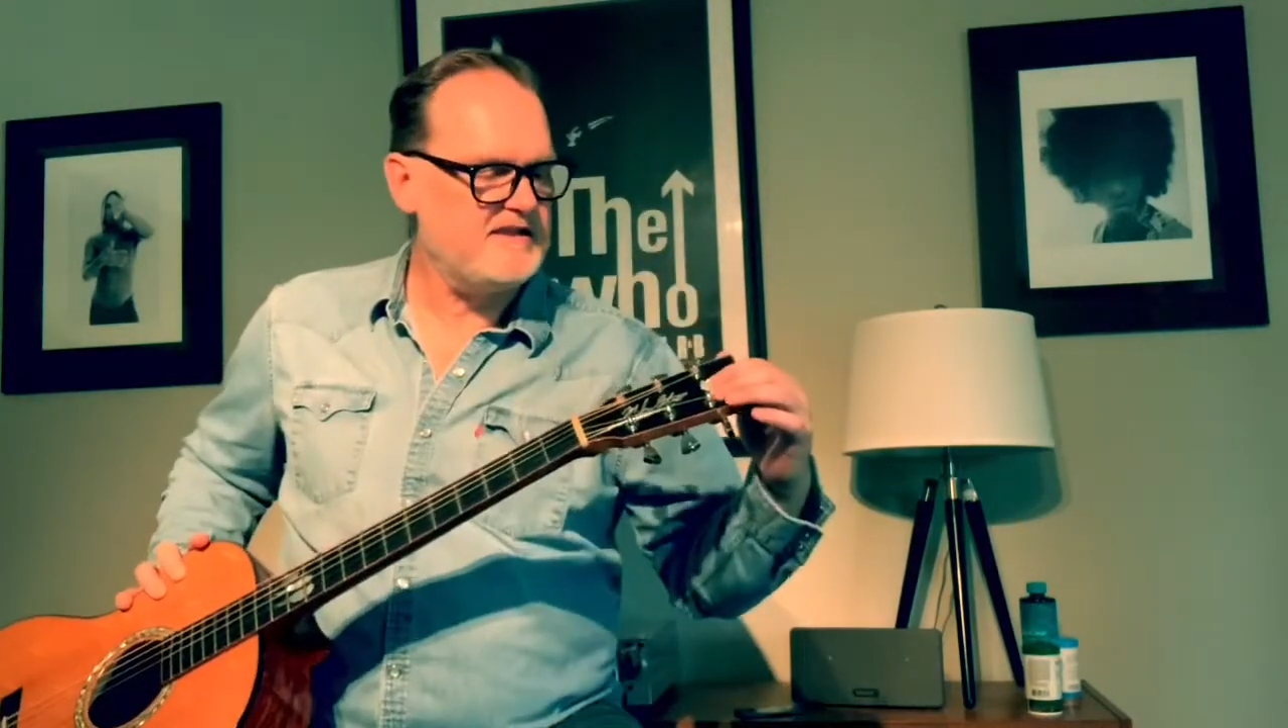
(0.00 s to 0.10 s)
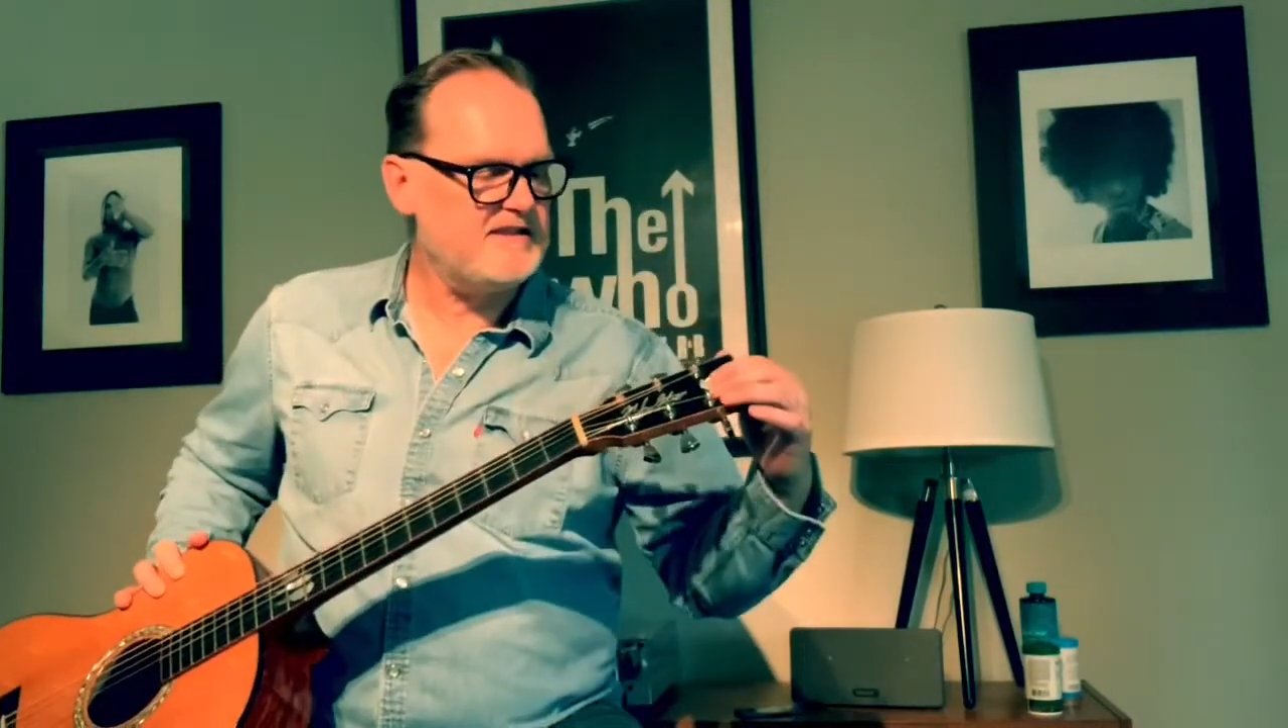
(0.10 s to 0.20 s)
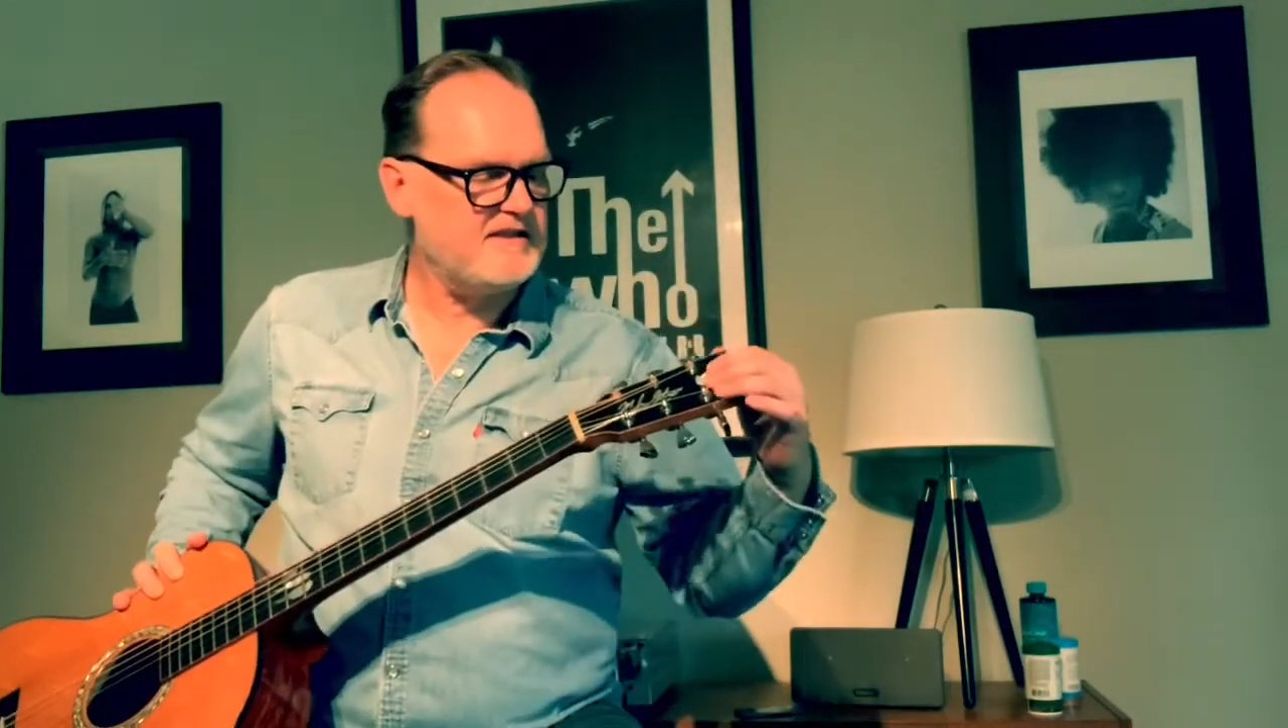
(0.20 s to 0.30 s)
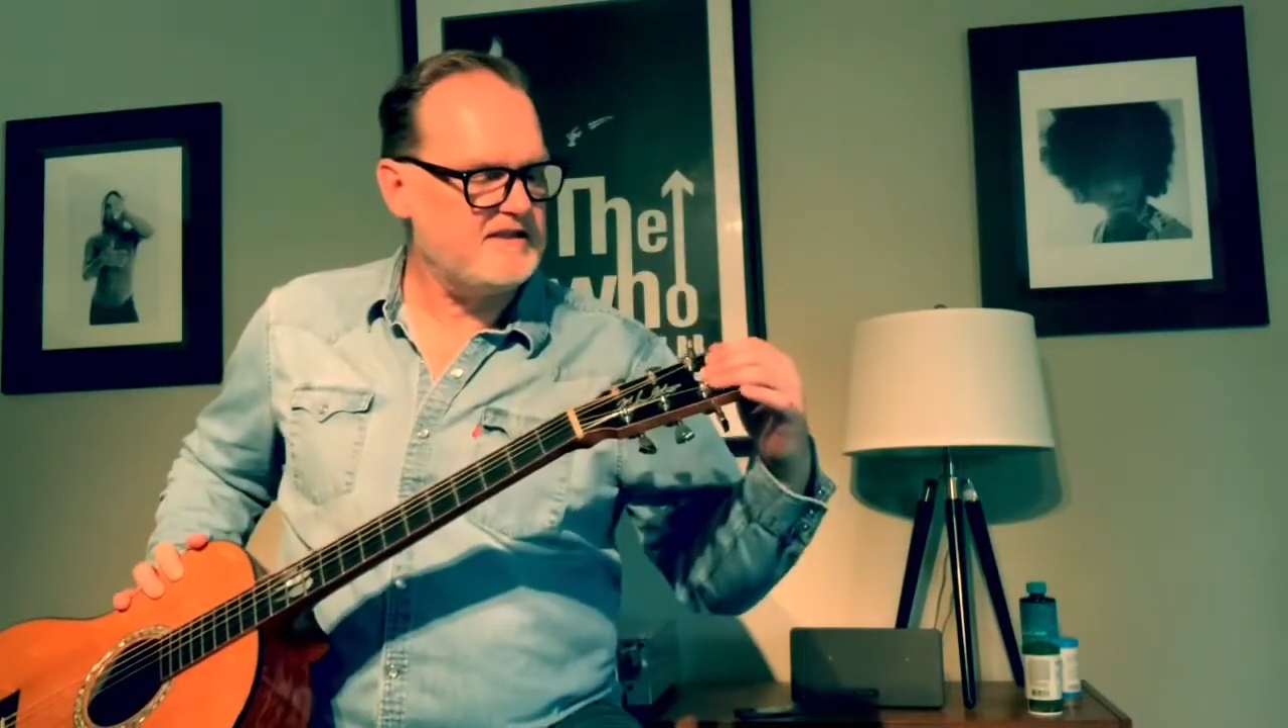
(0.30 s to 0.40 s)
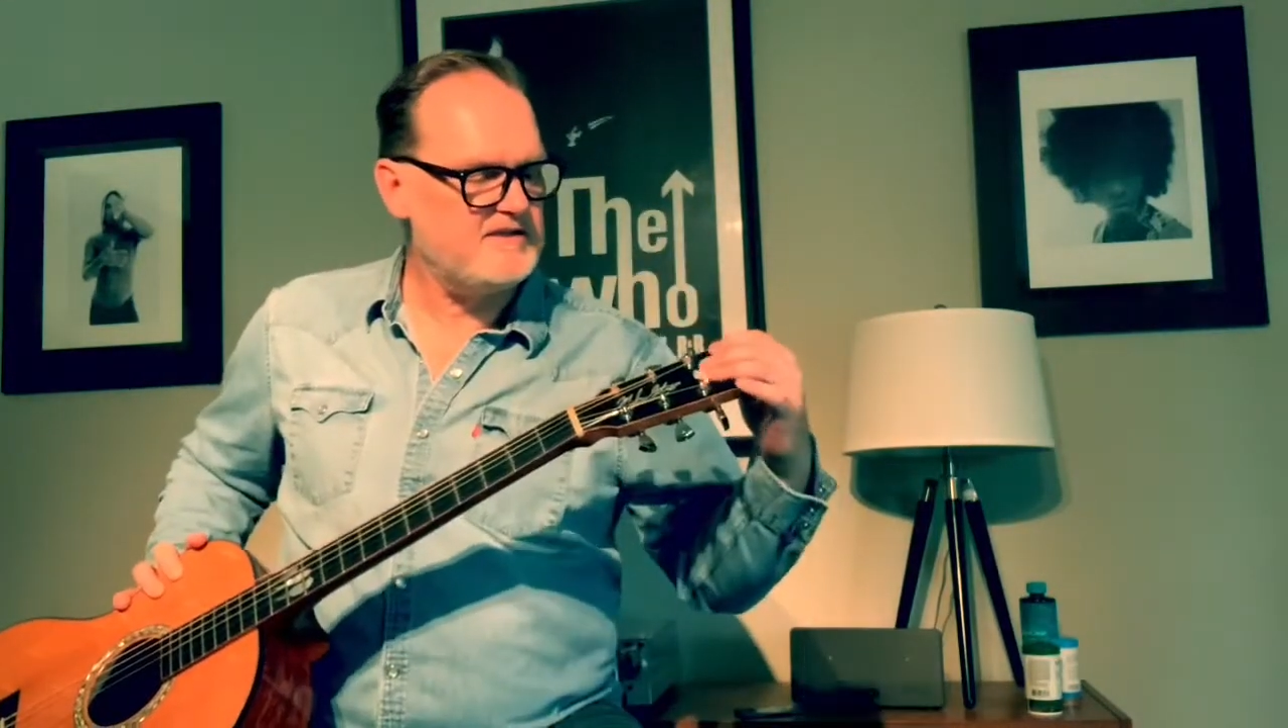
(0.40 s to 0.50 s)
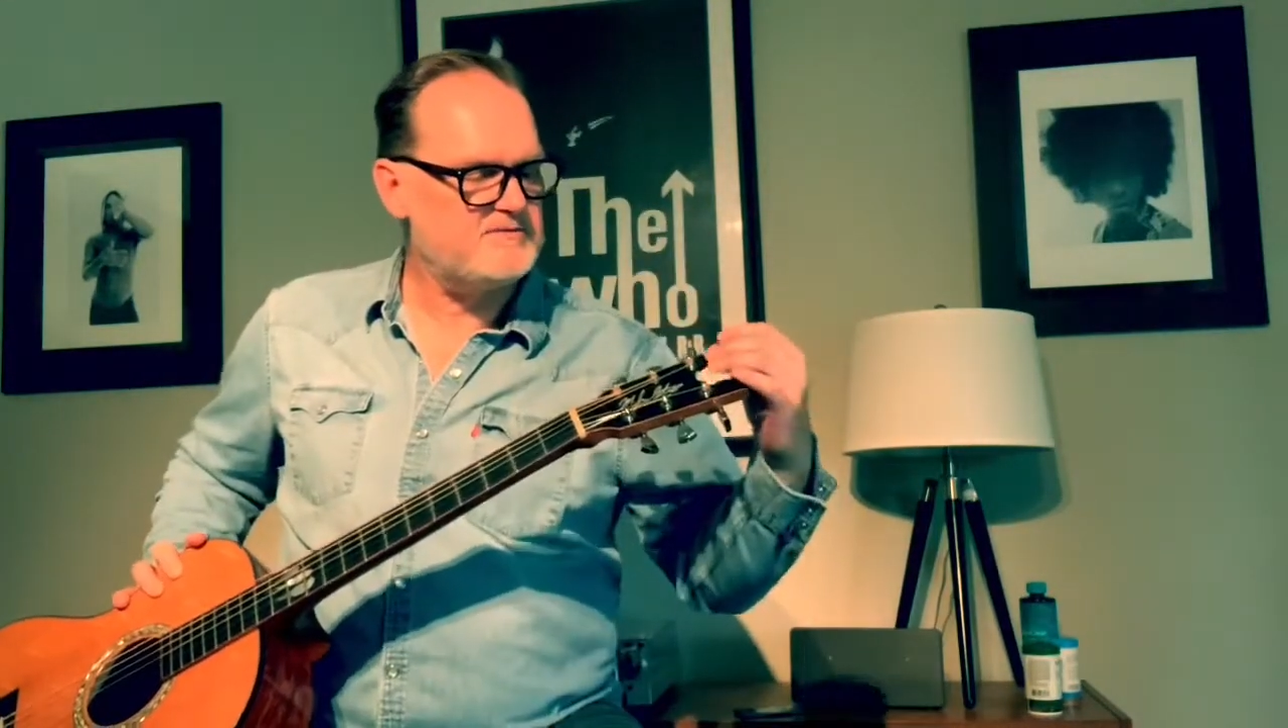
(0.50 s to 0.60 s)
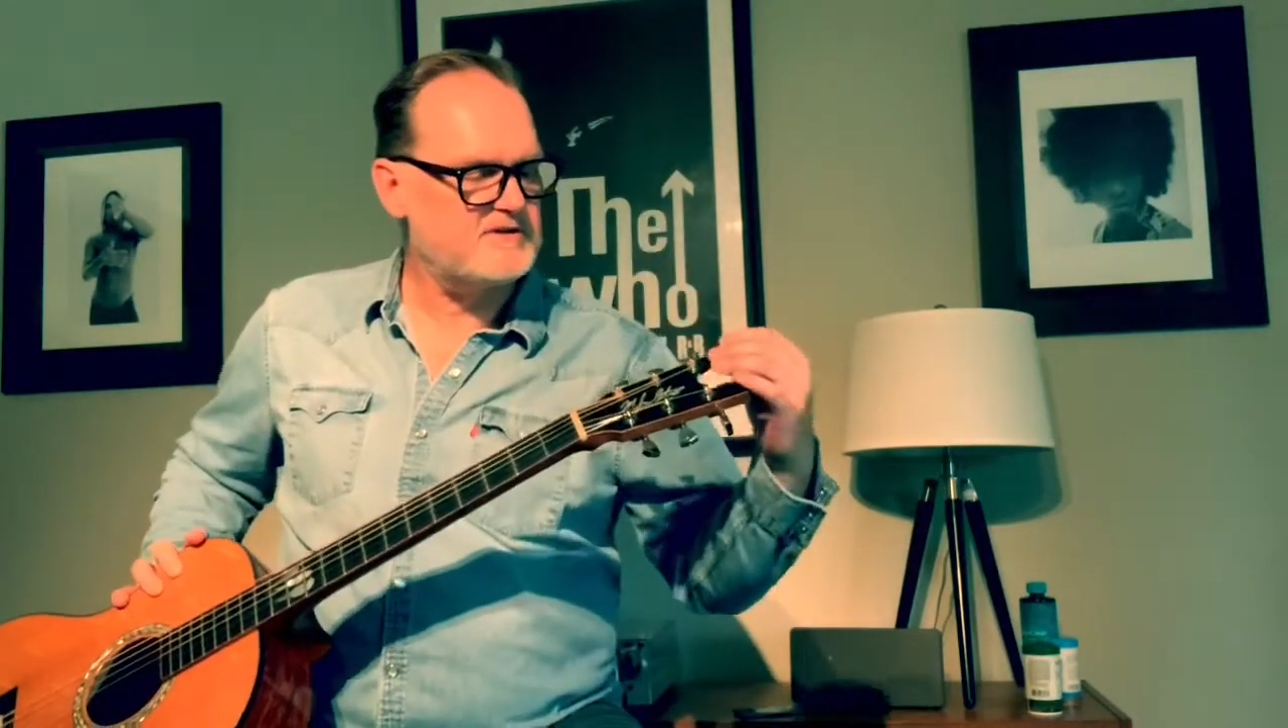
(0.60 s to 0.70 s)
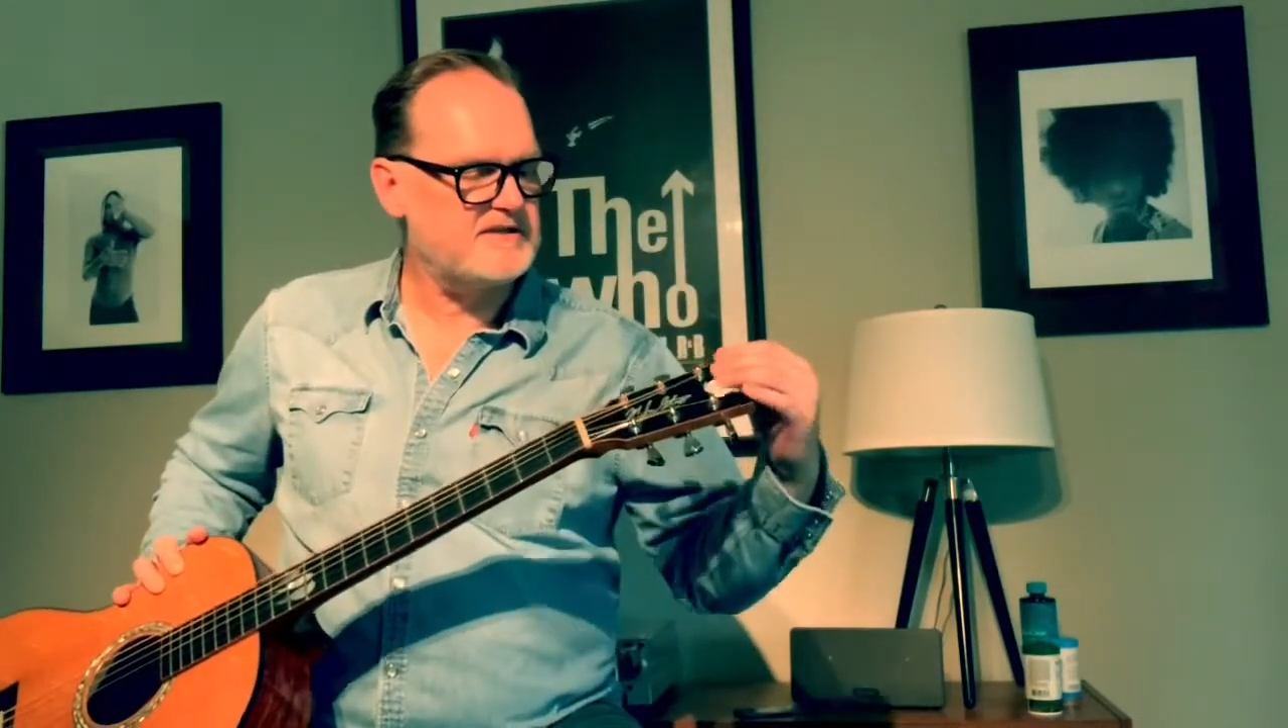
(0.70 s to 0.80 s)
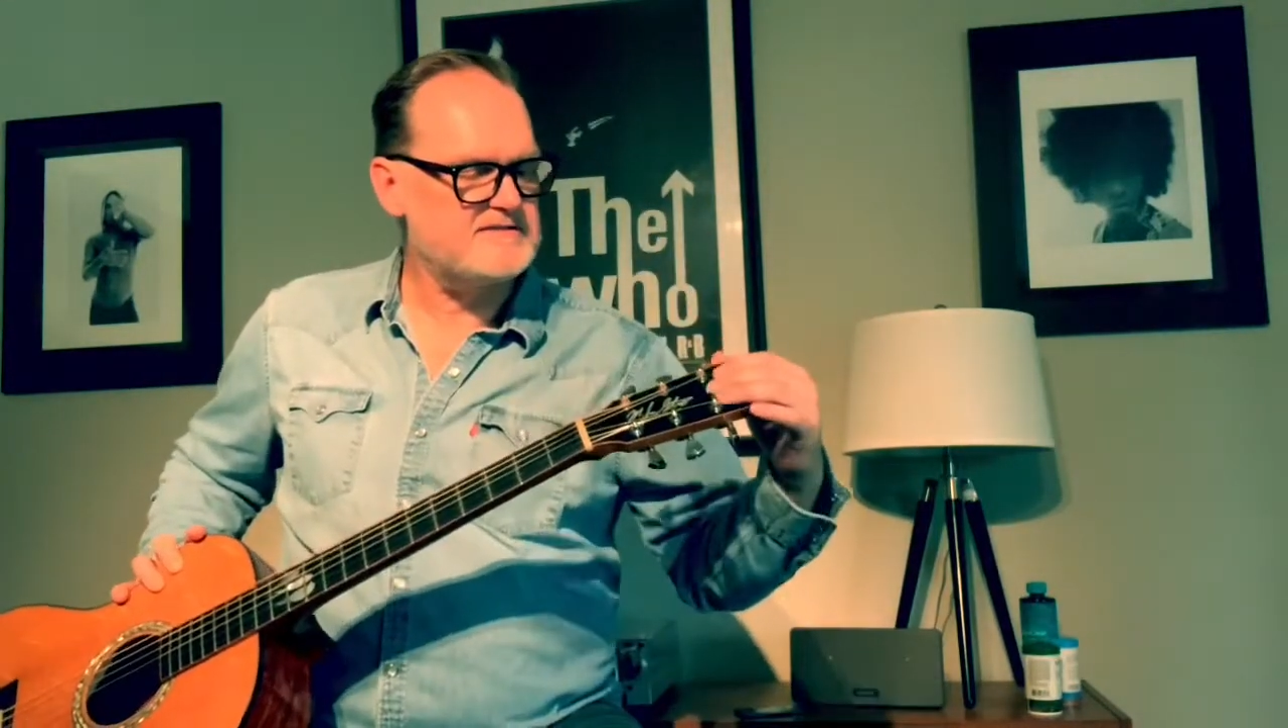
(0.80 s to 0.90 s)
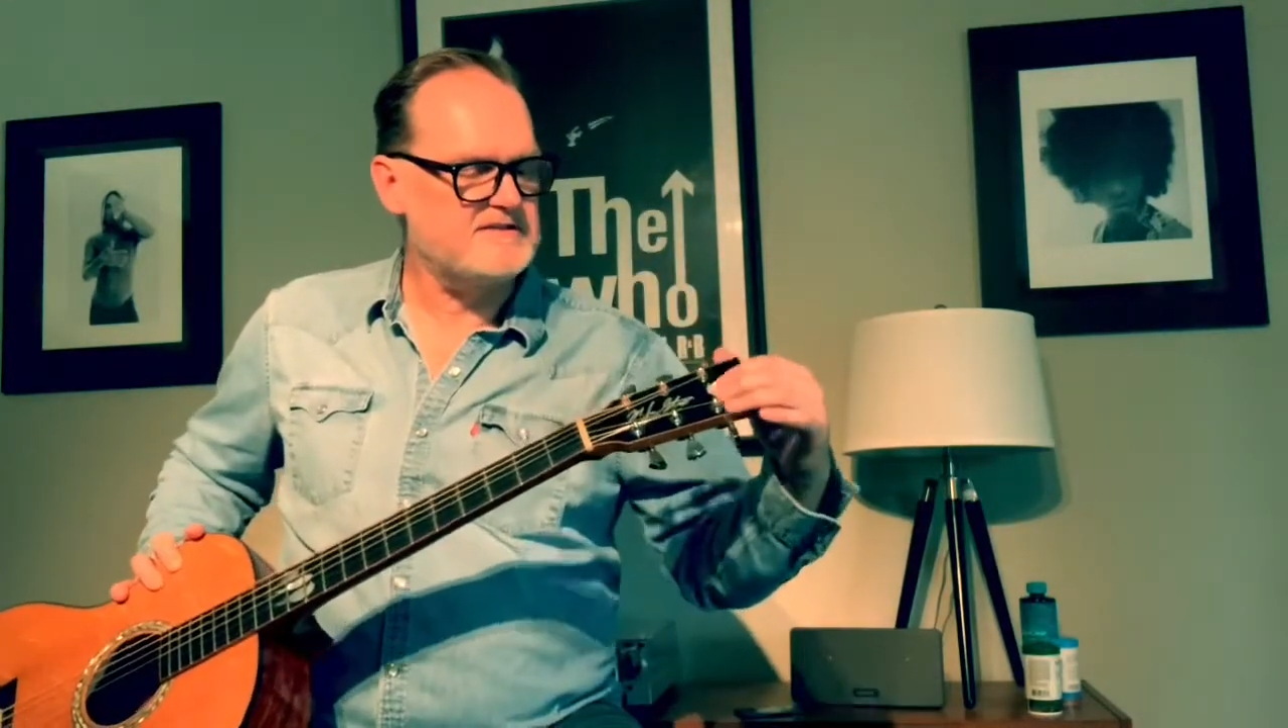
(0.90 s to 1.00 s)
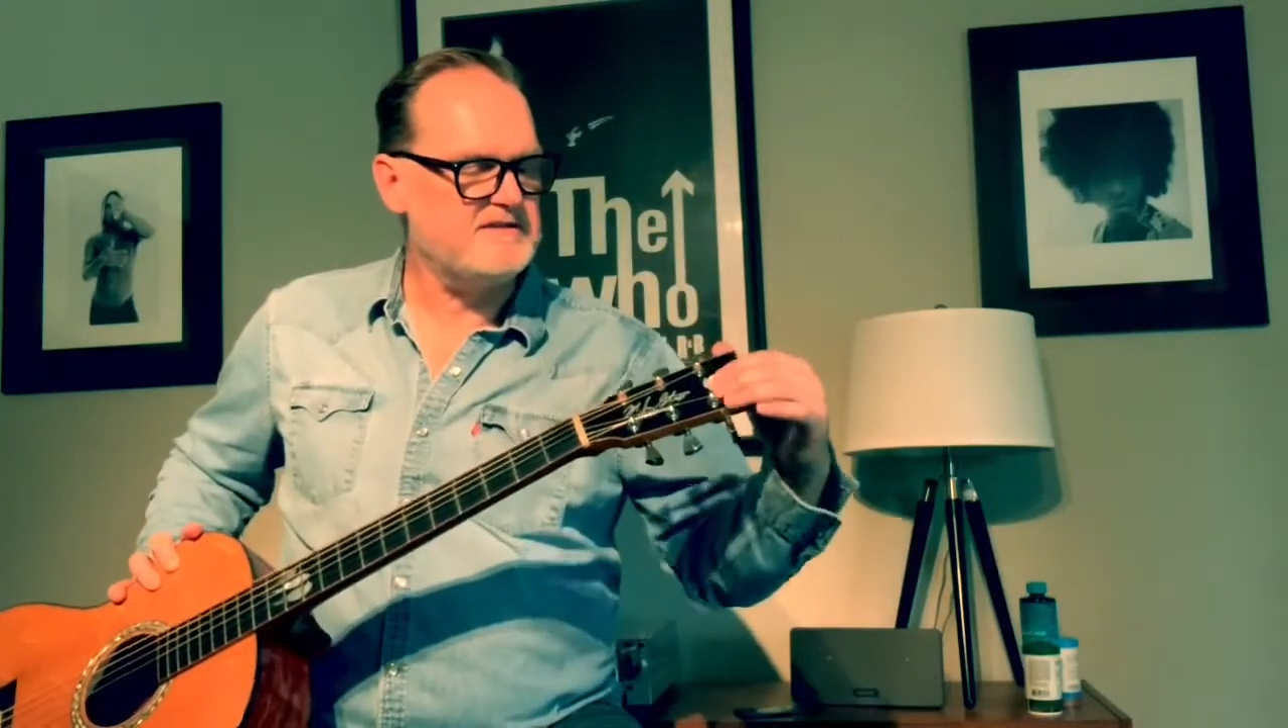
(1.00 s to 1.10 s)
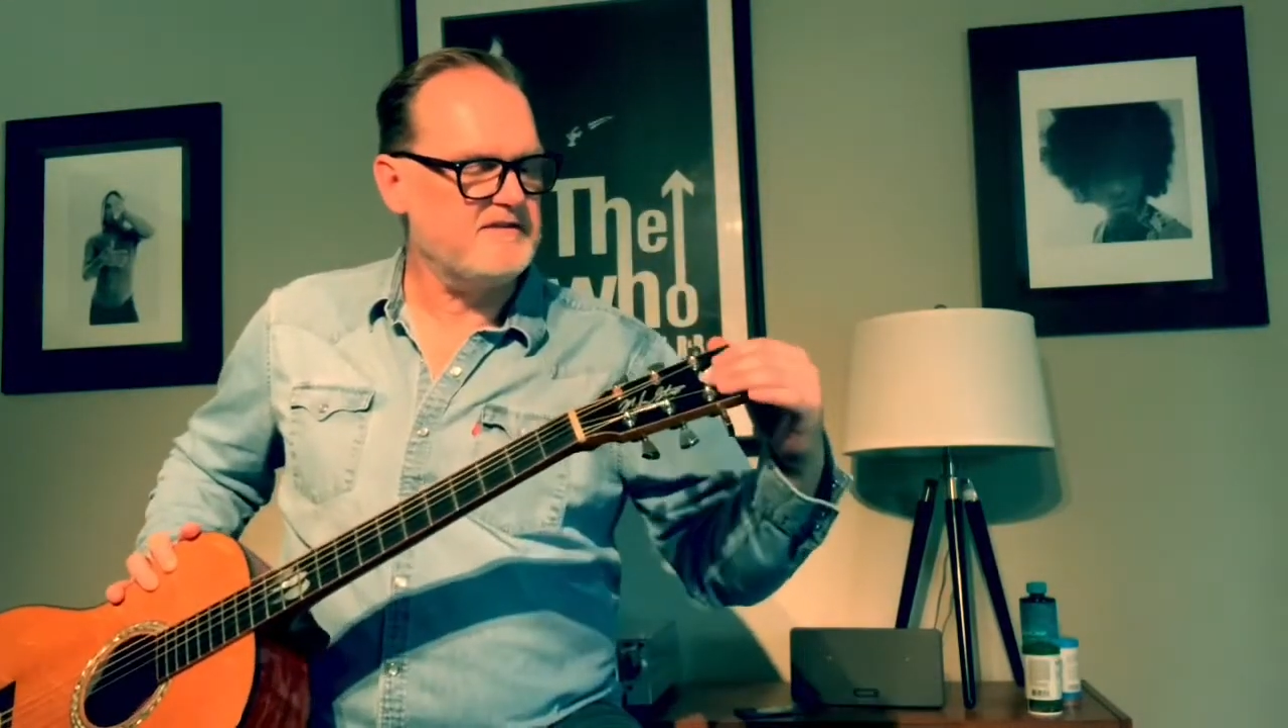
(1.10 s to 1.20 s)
the intricacy